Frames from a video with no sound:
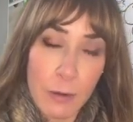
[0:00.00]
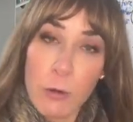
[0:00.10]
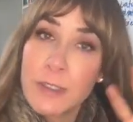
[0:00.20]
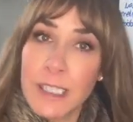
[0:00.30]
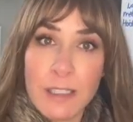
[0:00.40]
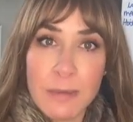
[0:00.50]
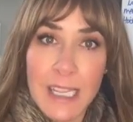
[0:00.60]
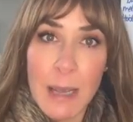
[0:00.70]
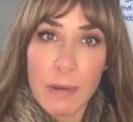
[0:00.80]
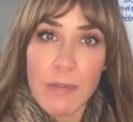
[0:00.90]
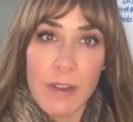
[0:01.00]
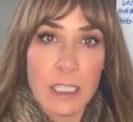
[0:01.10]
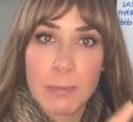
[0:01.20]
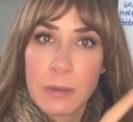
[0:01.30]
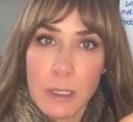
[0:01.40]
The old systems can't be
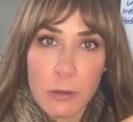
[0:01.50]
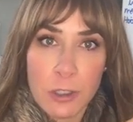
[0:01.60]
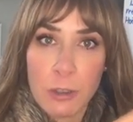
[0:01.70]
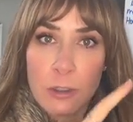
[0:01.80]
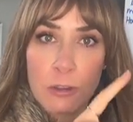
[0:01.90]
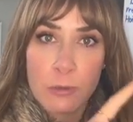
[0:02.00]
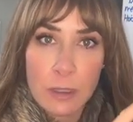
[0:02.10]
fixed. Political structures,